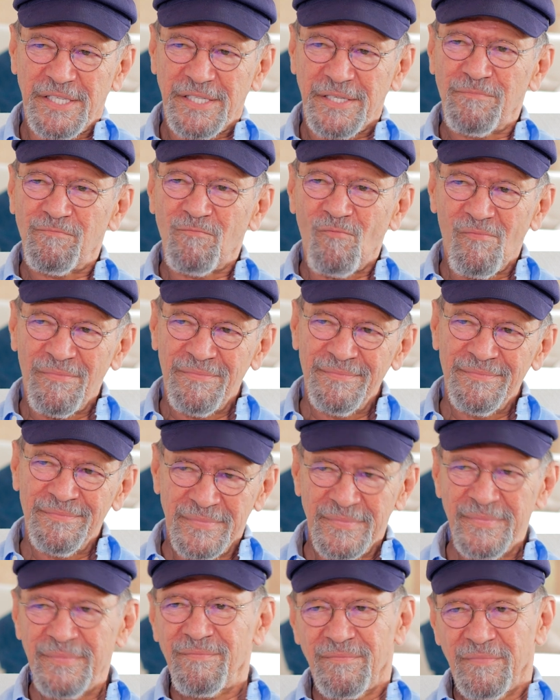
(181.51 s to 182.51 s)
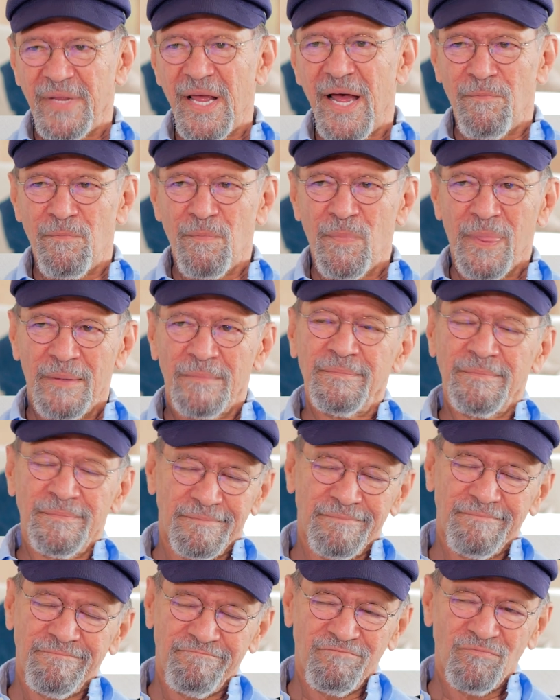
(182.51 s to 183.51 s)
knew the English, so it was easy to
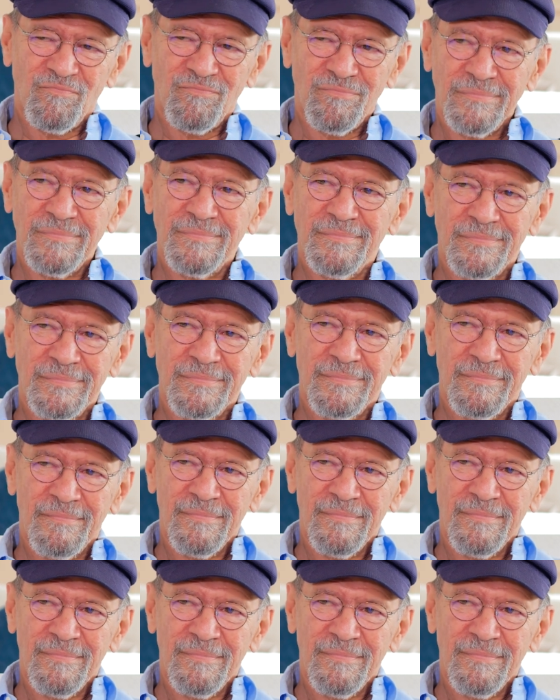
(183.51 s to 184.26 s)
communicate with the clients.